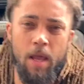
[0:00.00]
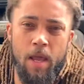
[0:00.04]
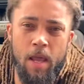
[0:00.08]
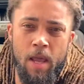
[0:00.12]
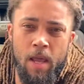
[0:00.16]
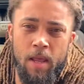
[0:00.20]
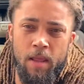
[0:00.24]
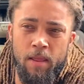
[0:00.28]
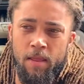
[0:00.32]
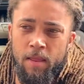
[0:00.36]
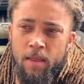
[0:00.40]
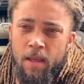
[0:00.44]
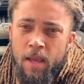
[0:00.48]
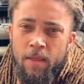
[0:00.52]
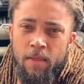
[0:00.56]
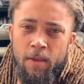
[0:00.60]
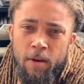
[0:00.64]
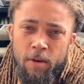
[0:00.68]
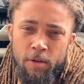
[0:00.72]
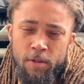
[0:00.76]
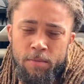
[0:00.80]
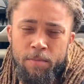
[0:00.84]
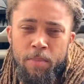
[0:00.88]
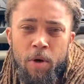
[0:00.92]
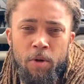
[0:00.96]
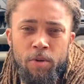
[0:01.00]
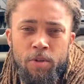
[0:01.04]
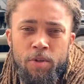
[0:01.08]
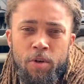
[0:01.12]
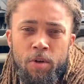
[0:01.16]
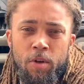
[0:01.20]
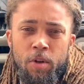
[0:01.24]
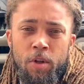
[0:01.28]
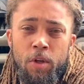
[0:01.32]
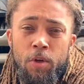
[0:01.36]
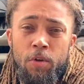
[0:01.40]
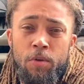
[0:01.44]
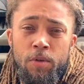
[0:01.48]
and those bolts
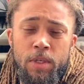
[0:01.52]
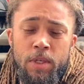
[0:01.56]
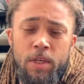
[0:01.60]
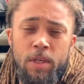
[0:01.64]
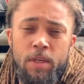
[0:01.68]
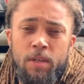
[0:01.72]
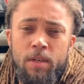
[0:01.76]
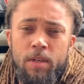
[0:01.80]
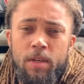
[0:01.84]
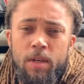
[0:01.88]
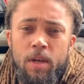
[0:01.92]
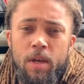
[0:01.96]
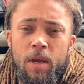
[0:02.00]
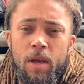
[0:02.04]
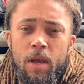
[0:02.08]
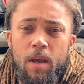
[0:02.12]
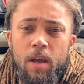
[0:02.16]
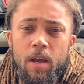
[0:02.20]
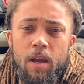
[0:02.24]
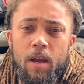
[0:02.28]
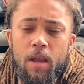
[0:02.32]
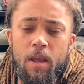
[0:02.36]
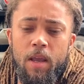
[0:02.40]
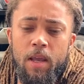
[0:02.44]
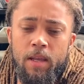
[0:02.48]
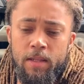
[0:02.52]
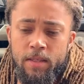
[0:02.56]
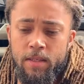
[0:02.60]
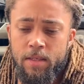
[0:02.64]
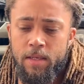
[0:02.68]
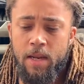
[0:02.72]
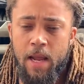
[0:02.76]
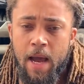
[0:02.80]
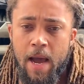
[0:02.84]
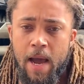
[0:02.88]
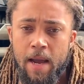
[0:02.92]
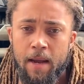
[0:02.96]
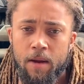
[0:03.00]
are loosened,
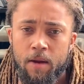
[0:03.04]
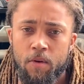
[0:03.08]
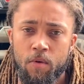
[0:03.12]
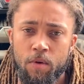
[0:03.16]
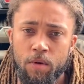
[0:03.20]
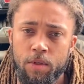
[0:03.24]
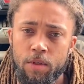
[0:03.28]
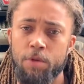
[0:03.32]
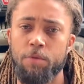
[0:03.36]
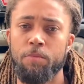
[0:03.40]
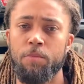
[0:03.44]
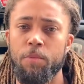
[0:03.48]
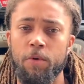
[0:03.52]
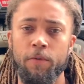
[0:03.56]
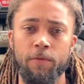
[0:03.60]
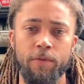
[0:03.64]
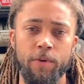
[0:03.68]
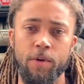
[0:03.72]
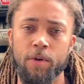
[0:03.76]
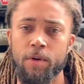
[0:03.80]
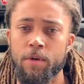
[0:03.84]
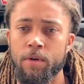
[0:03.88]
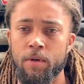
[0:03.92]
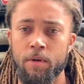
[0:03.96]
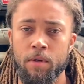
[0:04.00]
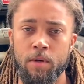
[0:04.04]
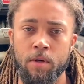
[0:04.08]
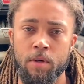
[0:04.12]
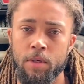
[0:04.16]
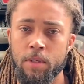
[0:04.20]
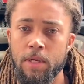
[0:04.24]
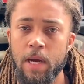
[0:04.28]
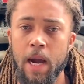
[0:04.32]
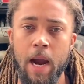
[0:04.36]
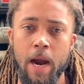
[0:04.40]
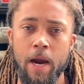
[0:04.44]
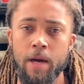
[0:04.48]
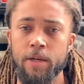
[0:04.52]
it's not going to move your
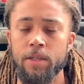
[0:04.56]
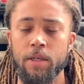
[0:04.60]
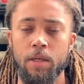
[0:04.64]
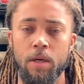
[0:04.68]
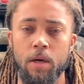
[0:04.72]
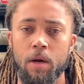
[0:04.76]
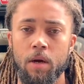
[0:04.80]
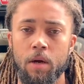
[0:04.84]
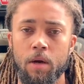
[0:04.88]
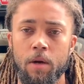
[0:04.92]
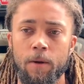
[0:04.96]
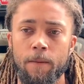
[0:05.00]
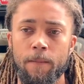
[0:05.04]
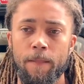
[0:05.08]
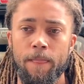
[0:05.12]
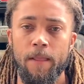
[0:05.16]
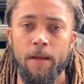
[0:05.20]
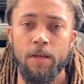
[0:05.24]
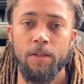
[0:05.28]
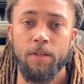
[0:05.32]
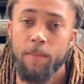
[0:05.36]
tires at all.